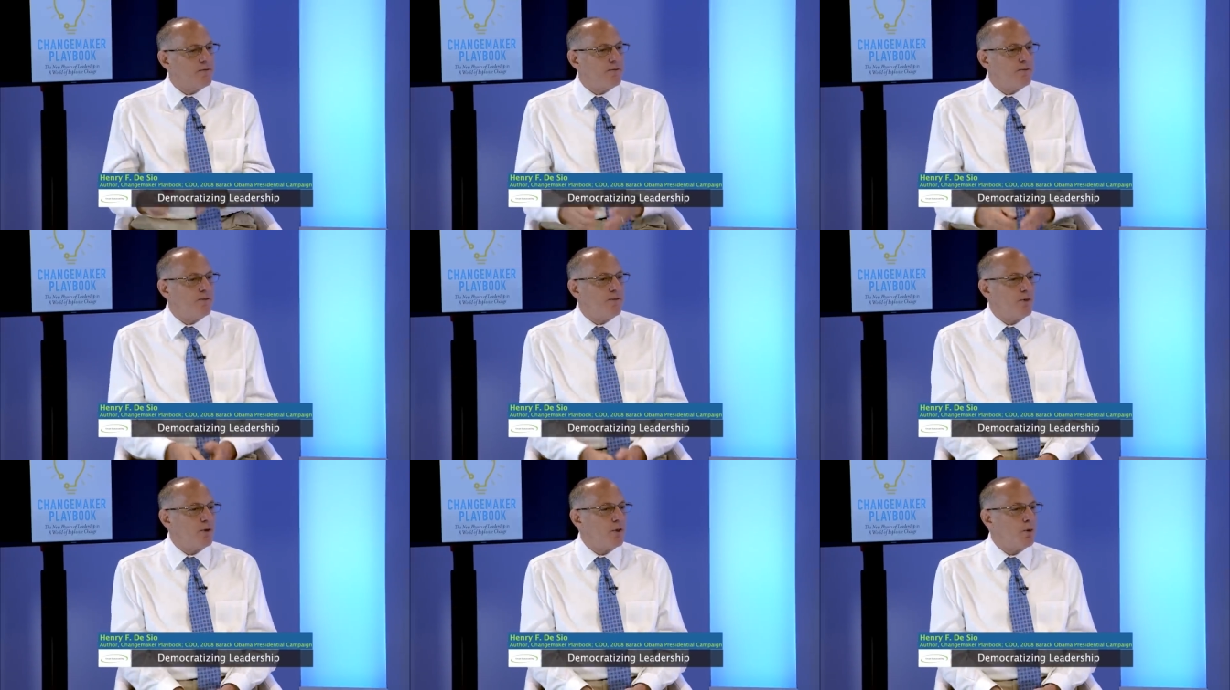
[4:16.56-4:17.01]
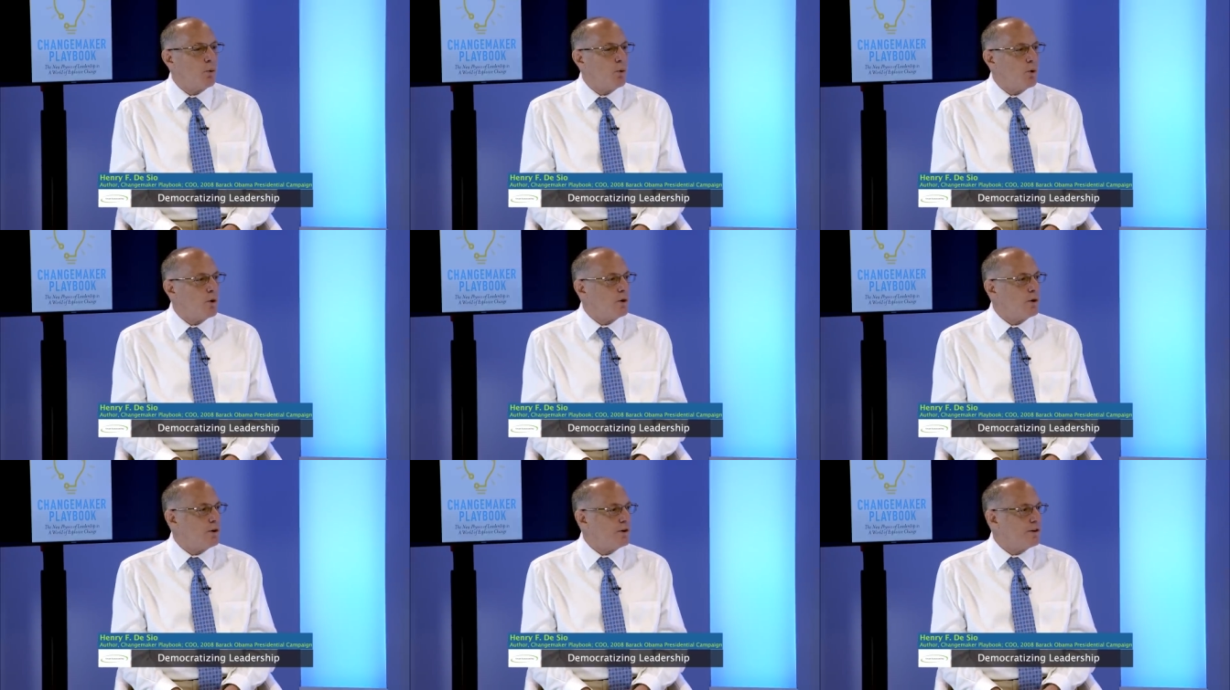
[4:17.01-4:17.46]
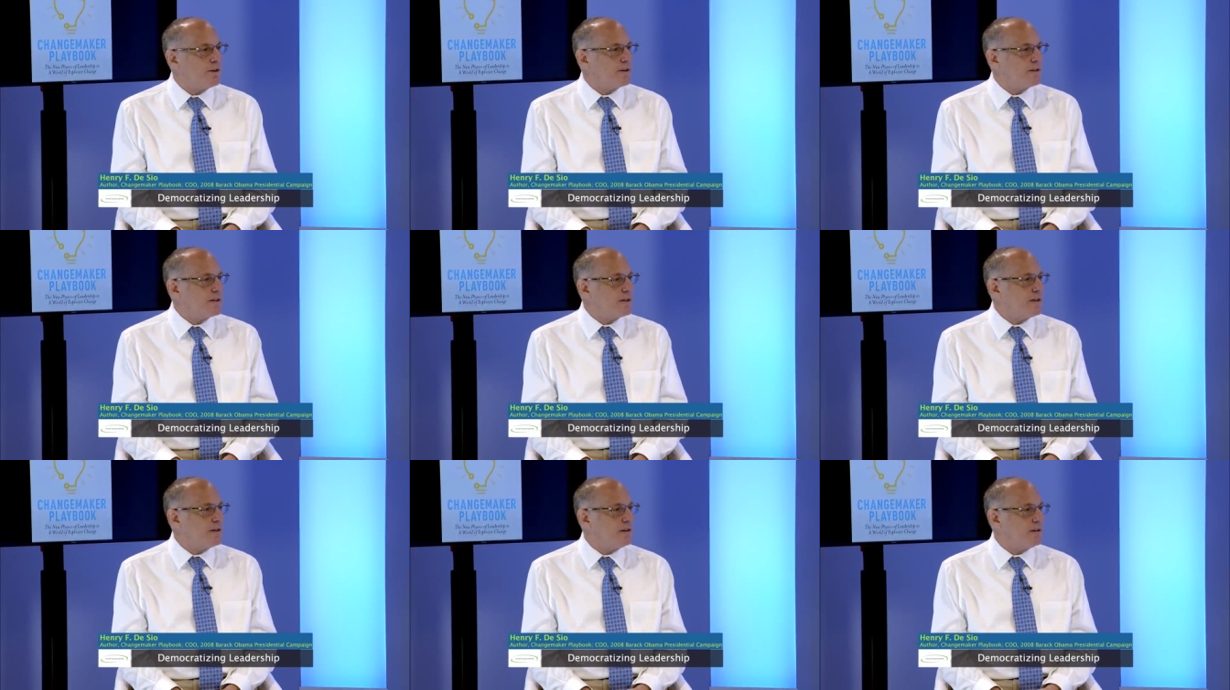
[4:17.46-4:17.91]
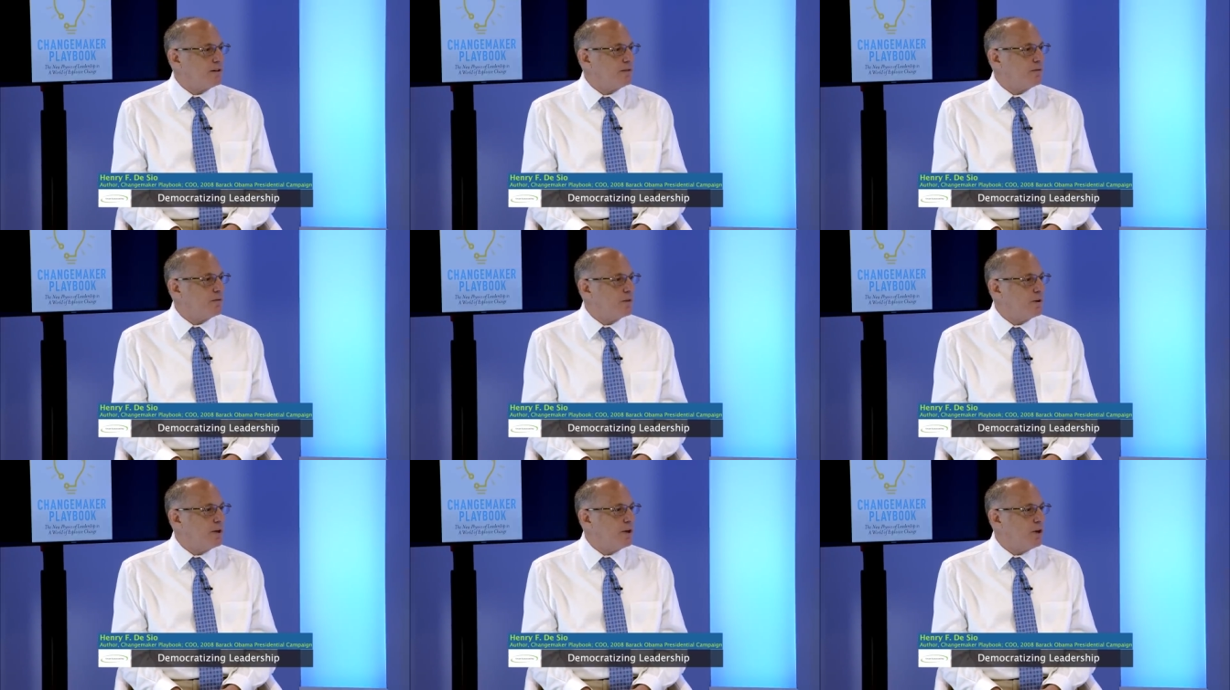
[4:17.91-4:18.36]
for the world
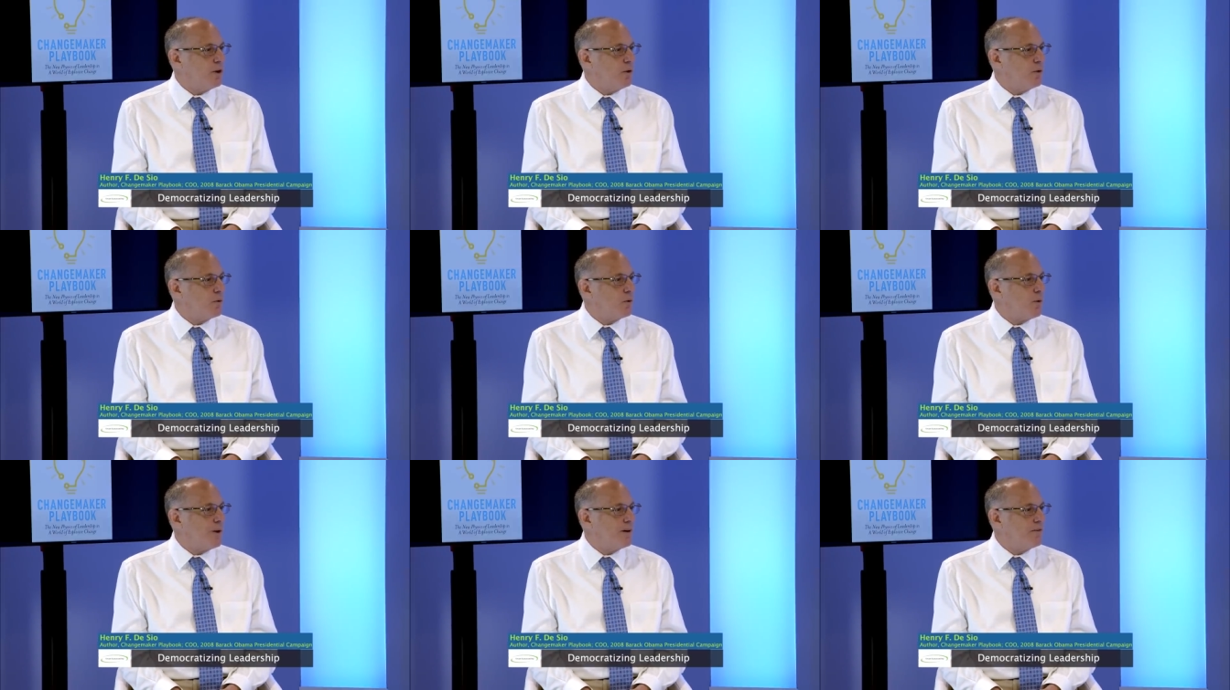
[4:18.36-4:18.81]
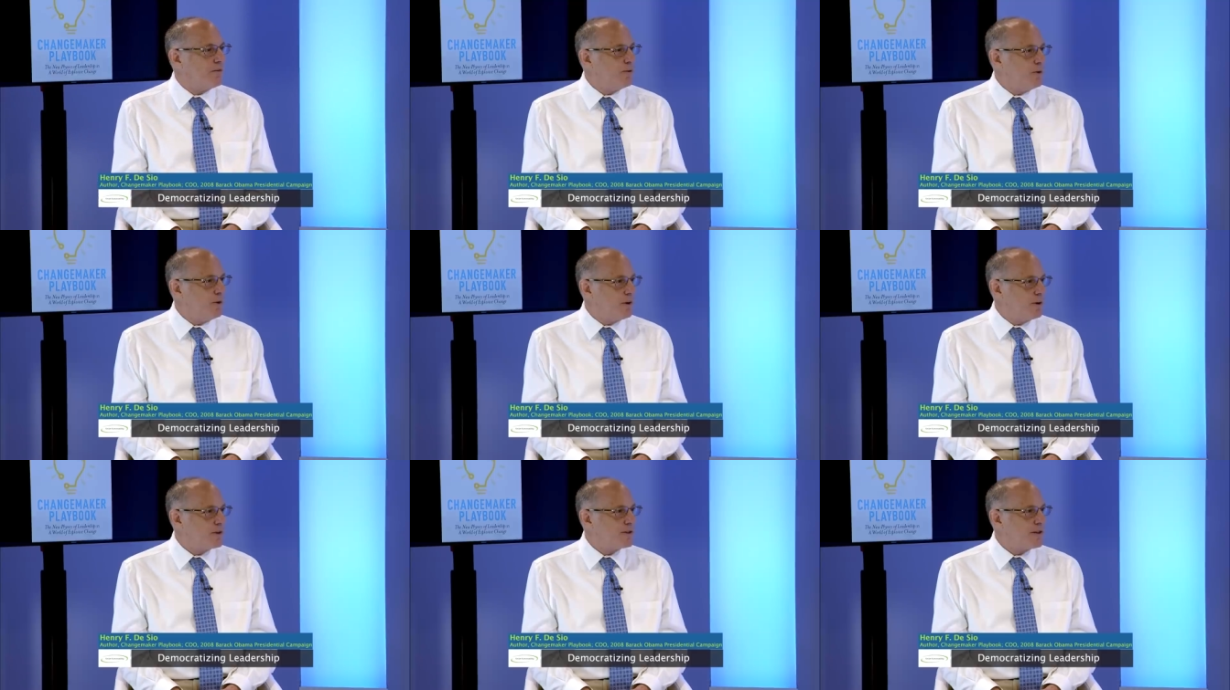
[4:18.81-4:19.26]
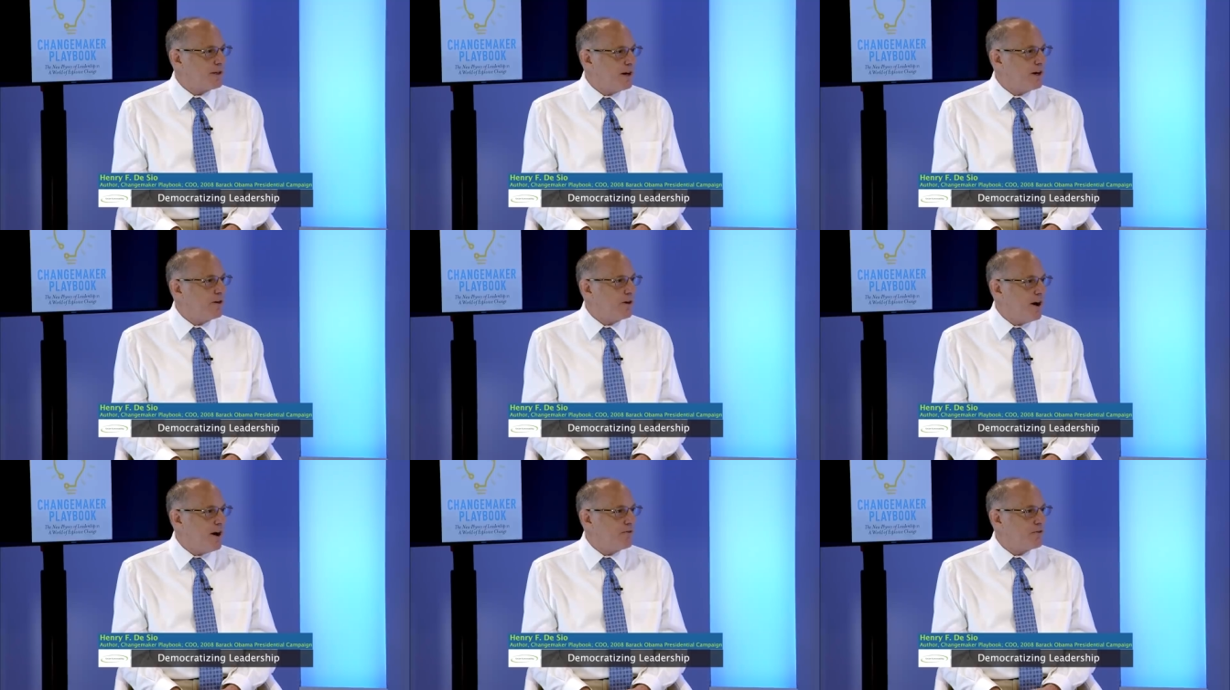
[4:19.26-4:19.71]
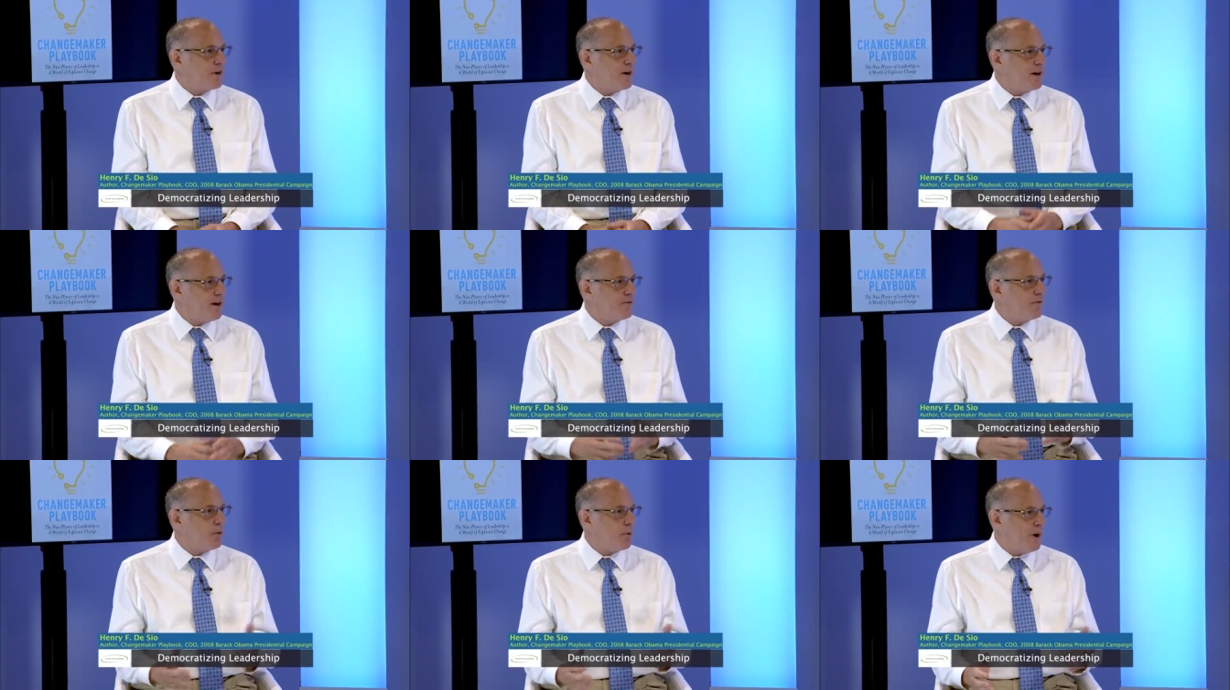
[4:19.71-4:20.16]
until you know quite a few years later after I
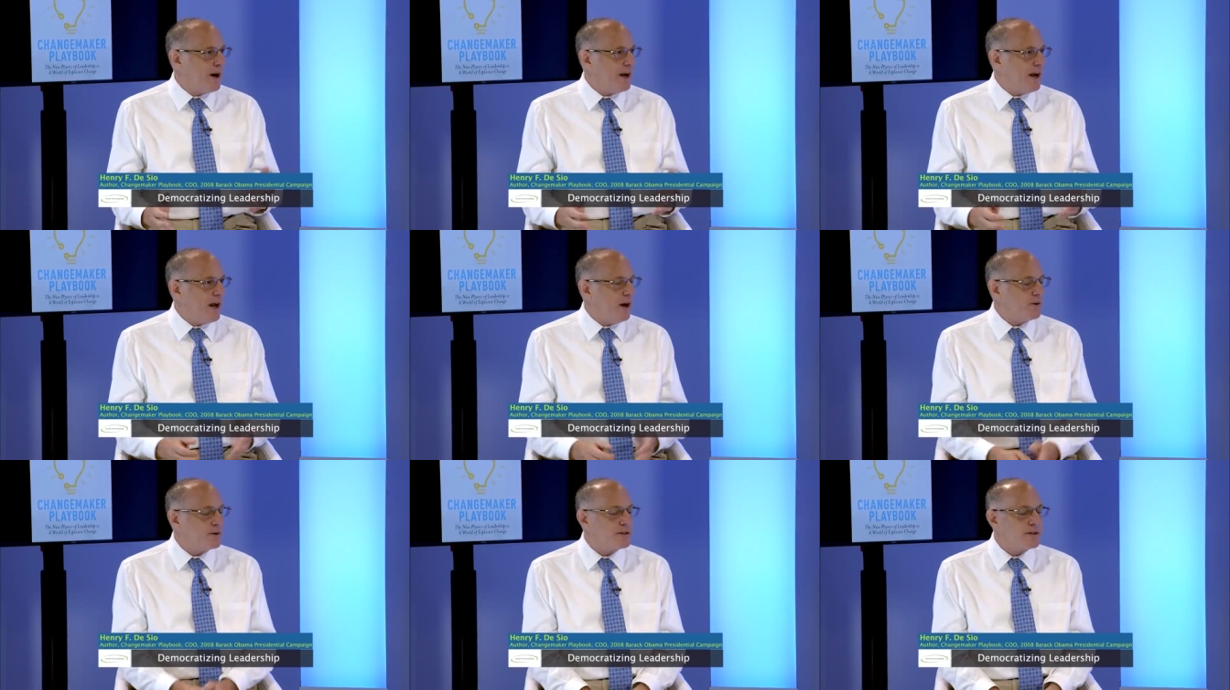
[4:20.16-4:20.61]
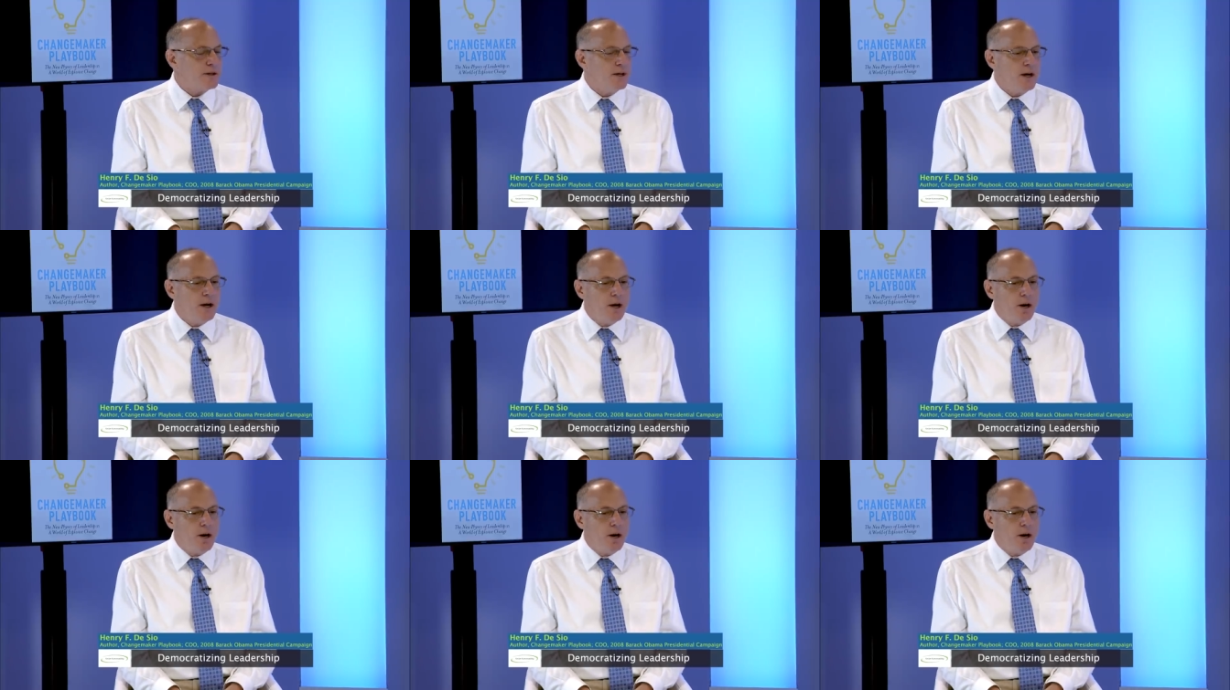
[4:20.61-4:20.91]
left the White House.